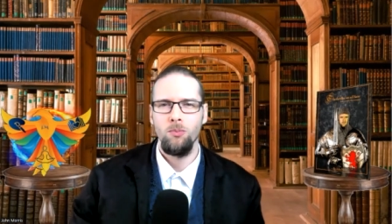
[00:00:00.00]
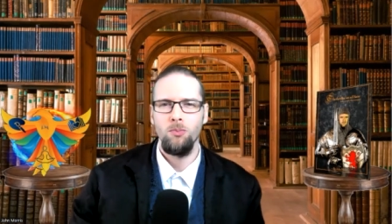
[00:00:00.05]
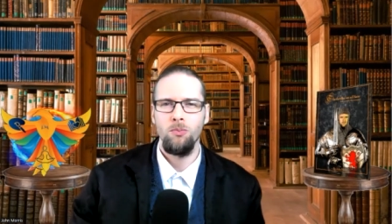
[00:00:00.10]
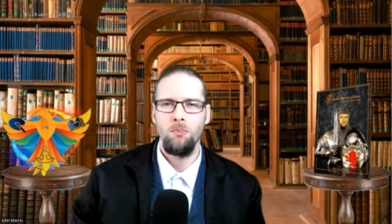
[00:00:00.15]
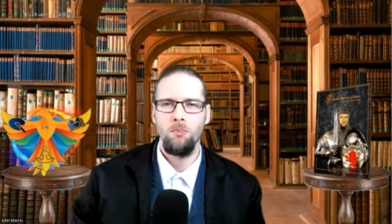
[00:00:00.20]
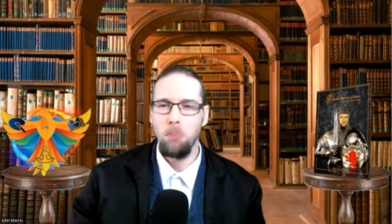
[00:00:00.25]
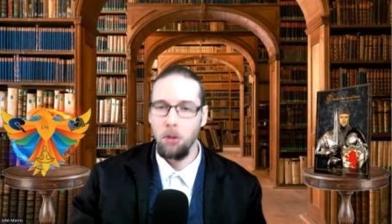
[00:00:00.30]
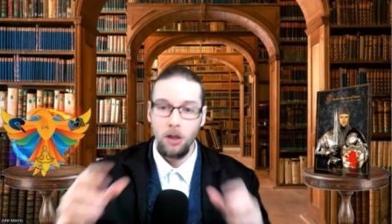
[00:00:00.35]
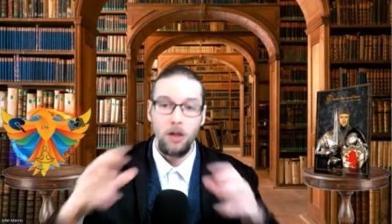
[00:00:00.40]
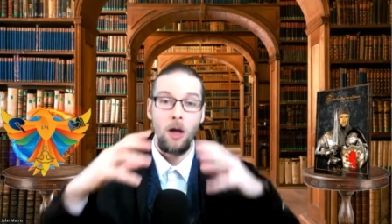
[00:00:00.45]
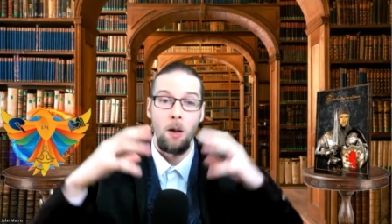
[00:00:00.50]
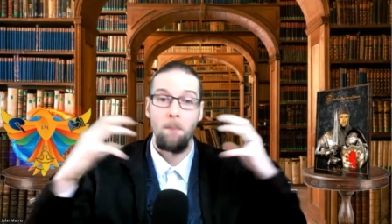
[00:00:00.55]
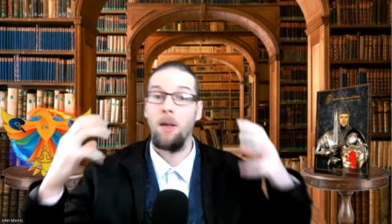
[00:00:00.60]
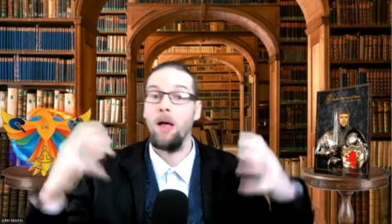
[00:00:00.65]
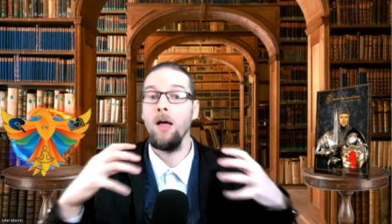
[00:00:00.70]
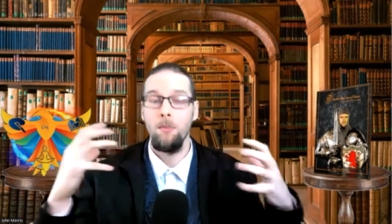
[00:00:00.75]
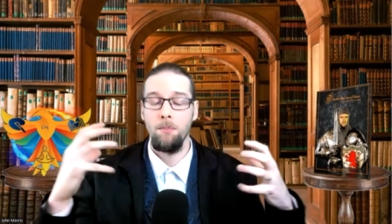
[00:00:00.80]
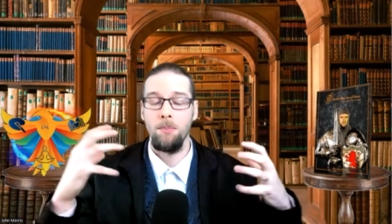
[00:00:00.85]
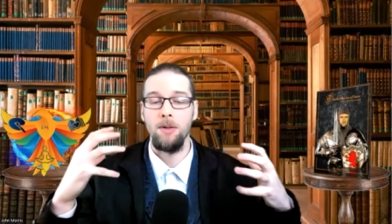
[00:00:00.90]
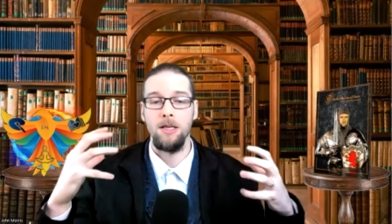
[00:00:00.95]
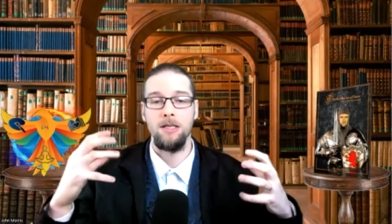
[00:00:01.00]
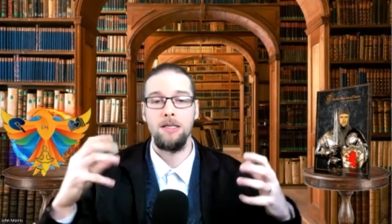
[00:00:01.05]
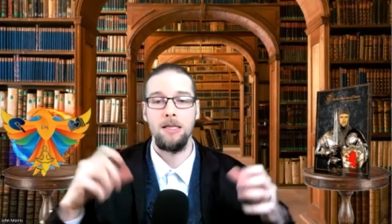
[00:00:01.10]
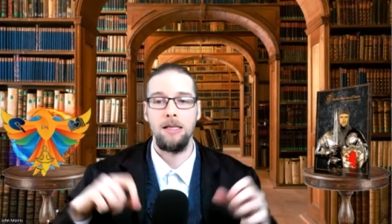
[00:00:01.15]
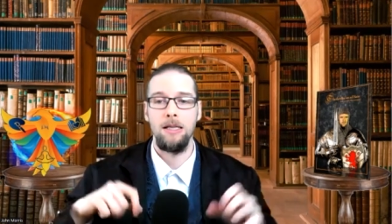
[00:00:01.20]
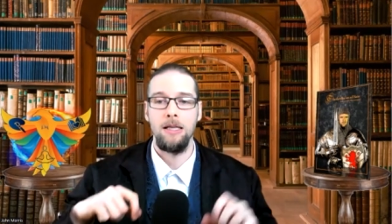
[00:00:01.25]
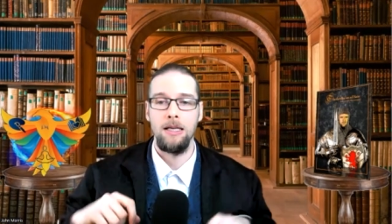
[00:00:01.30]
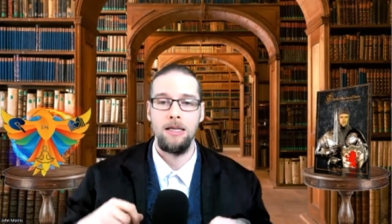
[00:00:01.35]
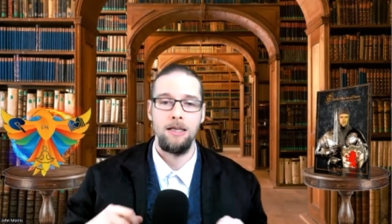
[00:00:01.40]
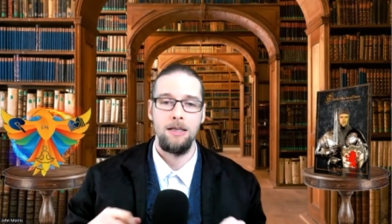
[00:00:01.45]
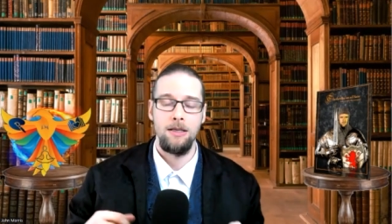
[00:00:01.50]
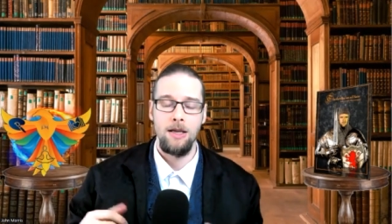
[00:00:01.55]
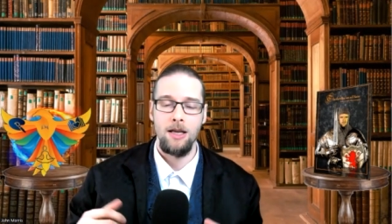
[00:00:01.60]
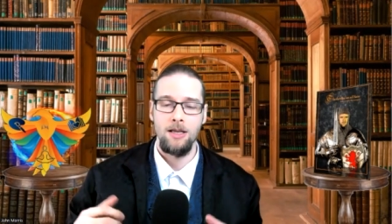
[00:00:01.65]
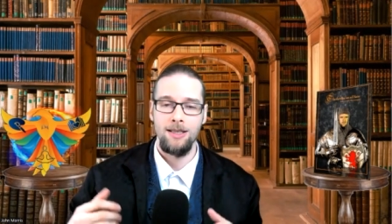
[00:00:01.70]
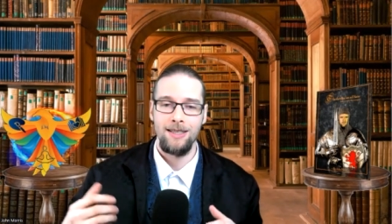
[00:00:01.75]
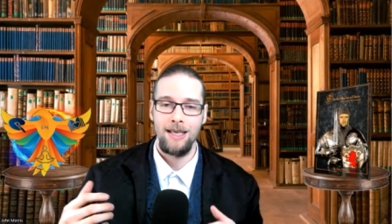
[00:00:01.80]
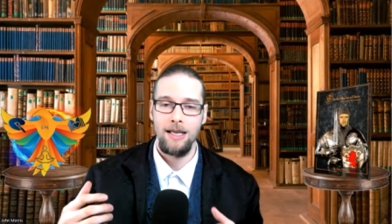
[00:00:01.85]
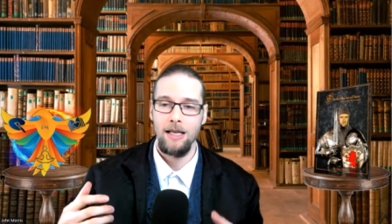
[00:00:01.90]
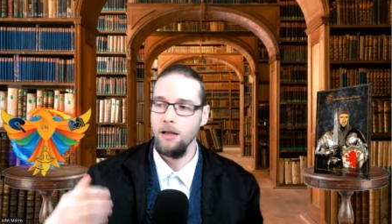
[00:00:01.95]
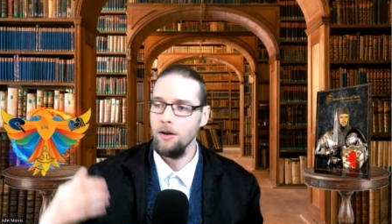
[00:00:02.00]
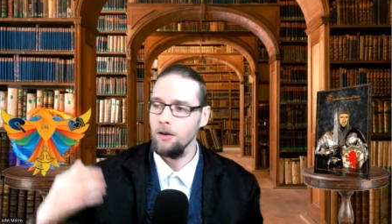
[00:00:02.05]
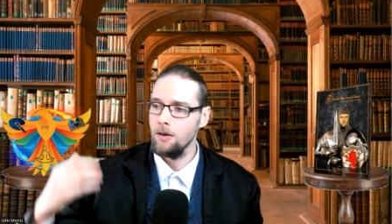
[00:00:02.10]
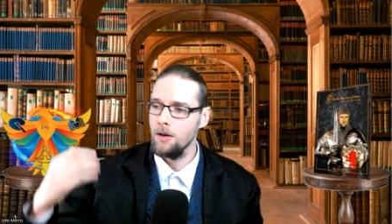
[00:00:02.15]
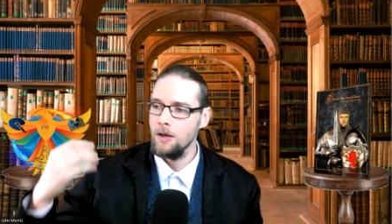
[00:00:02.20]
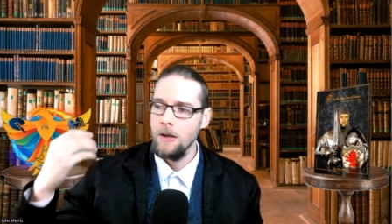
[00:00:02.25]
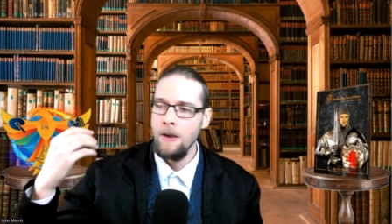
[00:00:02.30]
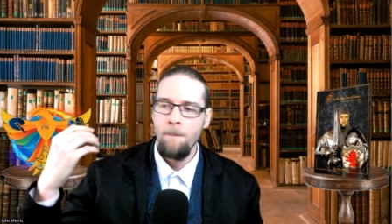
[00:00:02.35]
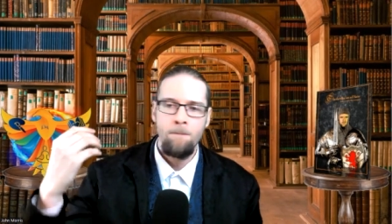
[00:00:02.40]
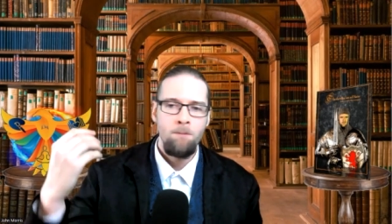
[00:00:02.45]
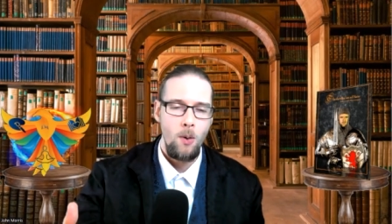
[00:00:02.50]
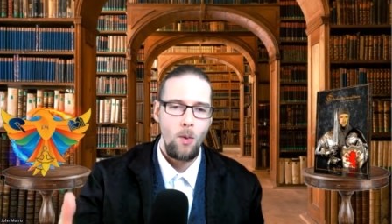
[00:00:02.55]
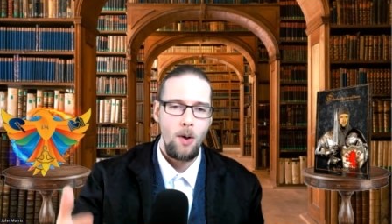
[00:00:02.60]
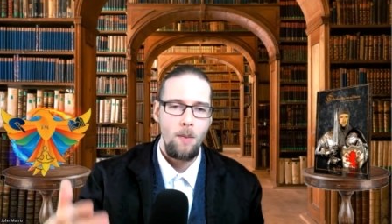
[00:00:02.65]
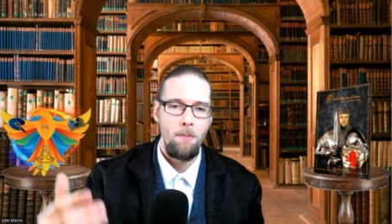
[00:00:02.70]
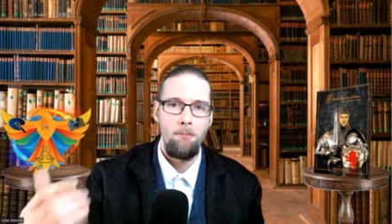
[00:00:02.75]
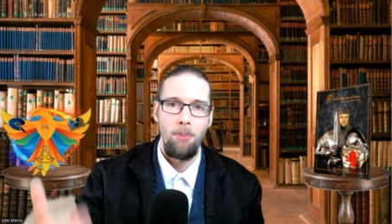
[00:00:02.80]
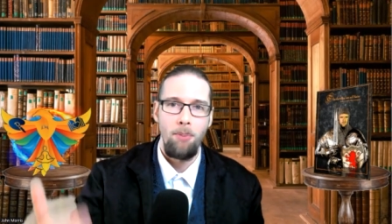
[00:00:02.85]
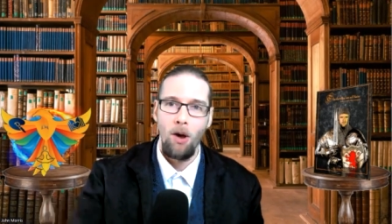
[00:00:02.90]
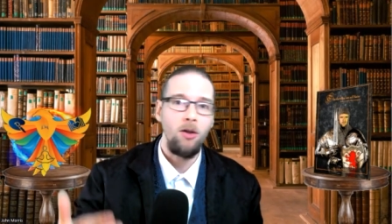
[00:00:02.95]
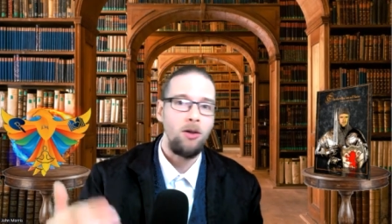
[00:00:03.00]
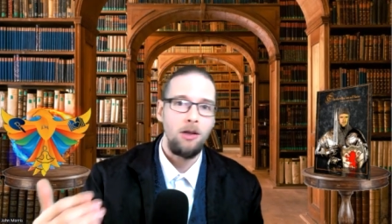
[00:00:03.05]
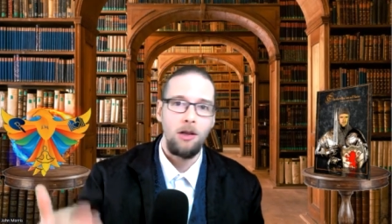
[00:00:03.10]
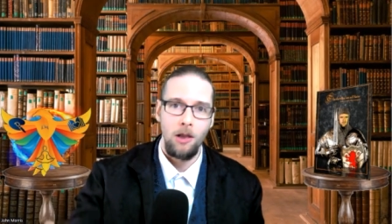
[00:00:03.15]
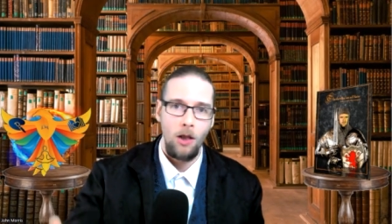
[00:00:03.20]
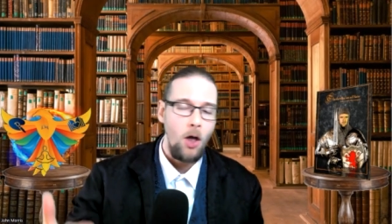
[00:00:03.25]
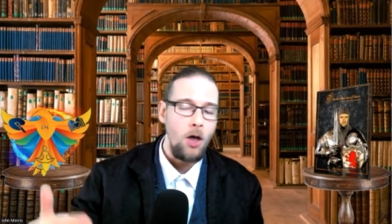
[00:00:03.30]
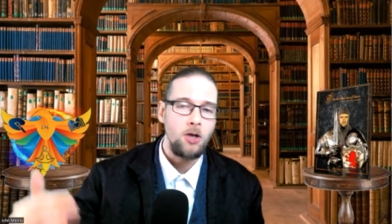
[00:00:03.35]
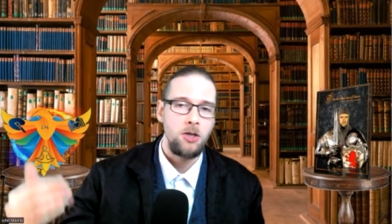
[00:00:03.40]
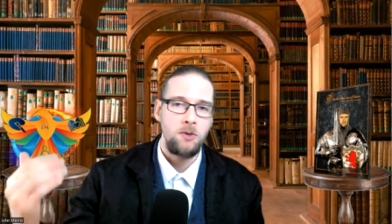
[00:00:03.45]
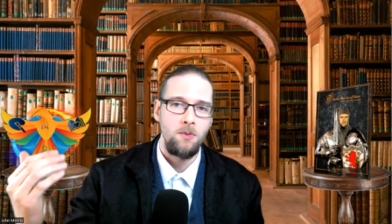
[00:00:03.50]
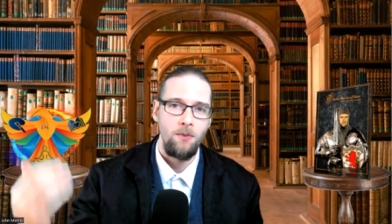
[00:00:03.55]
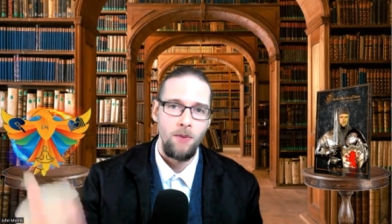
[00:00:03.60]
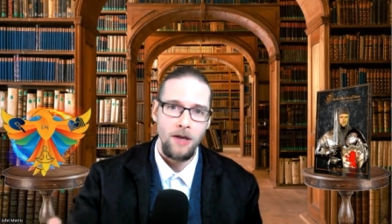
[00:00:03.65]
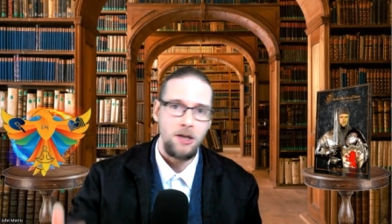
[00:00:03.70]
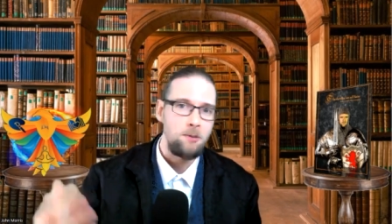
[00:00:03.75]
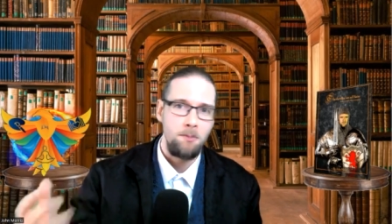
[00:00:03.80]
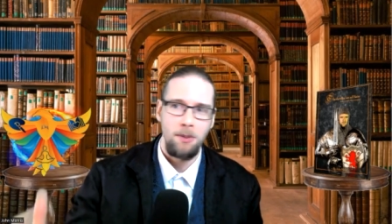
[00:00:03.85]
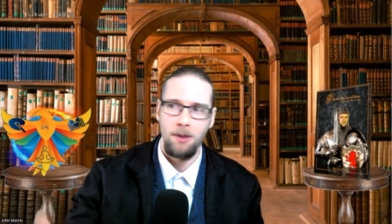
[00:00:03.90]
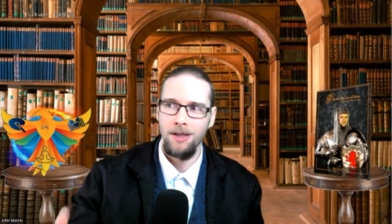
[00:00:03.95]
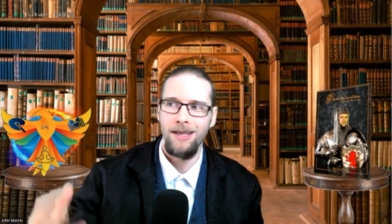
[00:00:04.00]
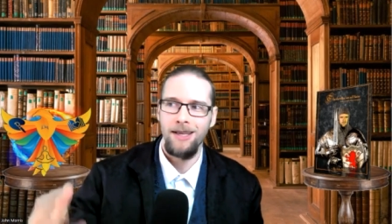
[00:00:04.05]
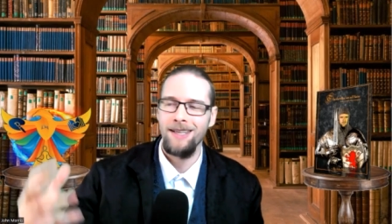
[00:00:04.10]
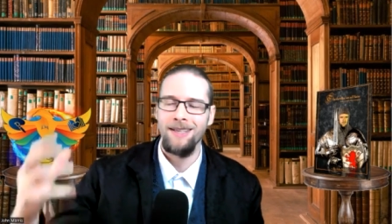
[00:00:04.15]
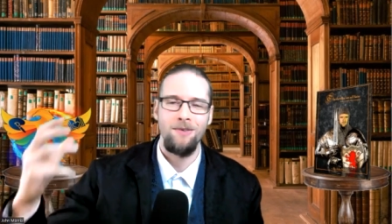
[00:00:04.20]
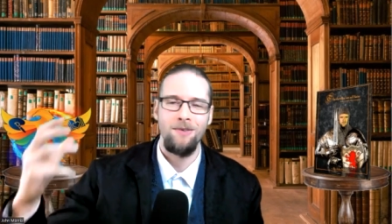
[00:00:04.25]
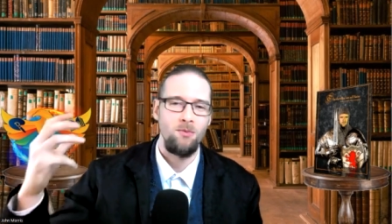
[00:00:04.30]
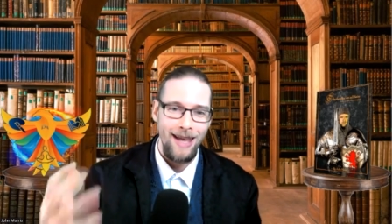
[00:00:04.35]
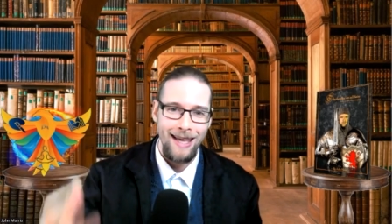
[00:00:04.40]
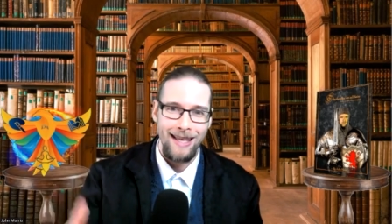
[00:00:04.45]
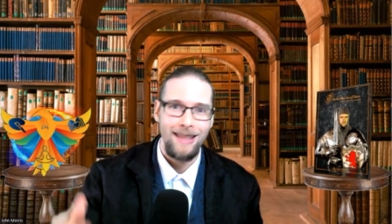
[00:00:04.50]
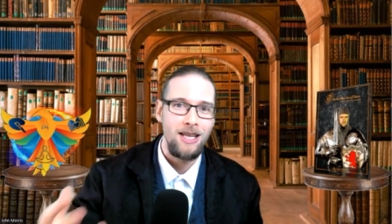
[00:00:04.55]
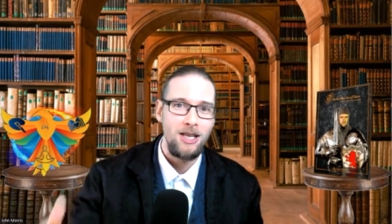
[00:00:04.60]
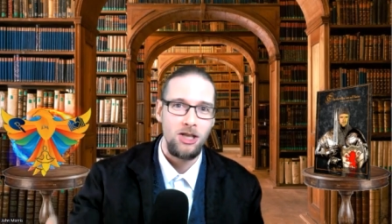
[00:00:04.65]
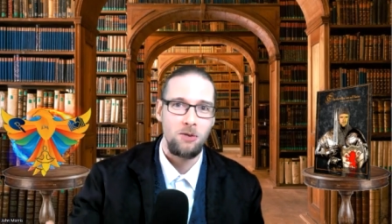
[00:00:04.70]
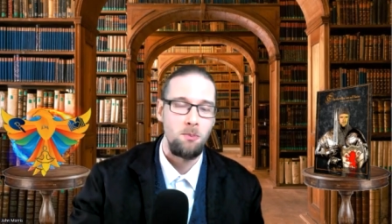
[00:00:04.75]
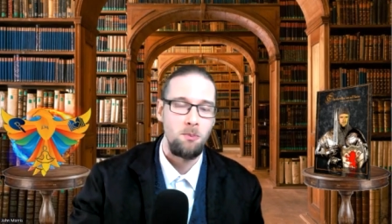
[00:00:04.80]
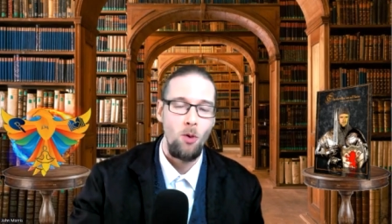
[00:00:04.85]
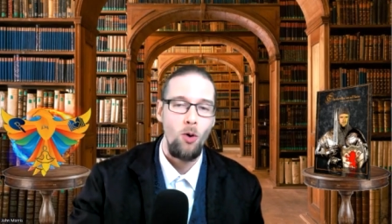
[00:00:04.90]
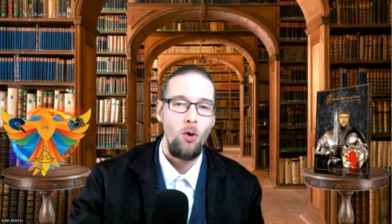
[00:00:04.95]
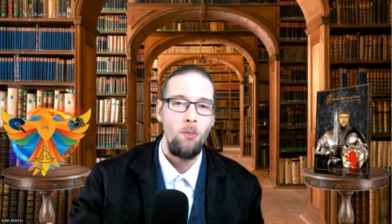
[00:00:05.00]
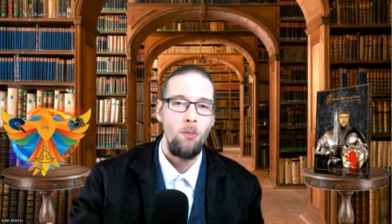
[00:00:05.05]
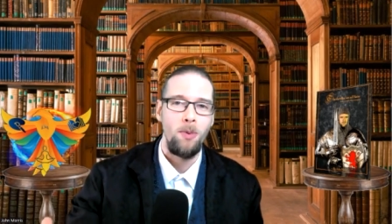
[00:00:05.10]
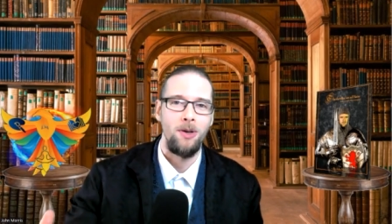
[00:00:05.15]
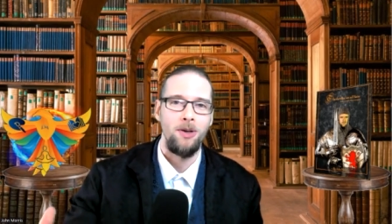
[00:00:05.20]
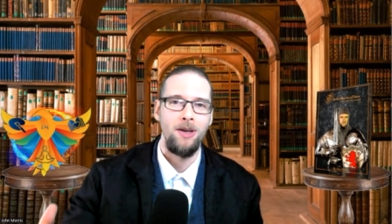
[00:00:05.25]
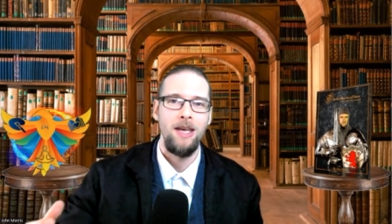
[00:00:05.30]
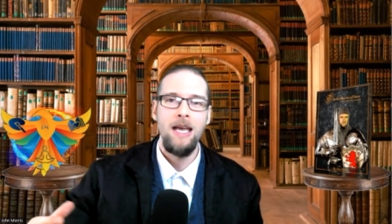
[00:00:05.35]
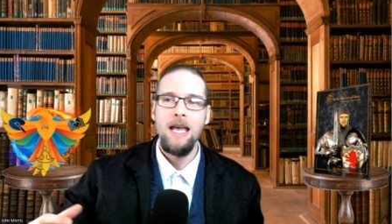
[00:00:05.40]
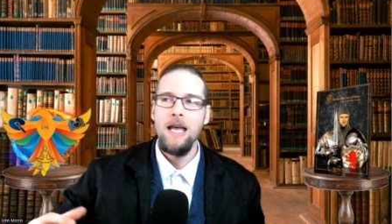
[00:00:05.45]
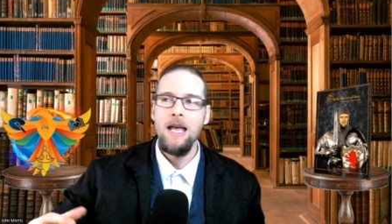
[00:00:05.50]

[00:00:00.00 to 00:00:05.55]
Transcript: pull it apart basically and, and say look when bond lost Vesper in this moment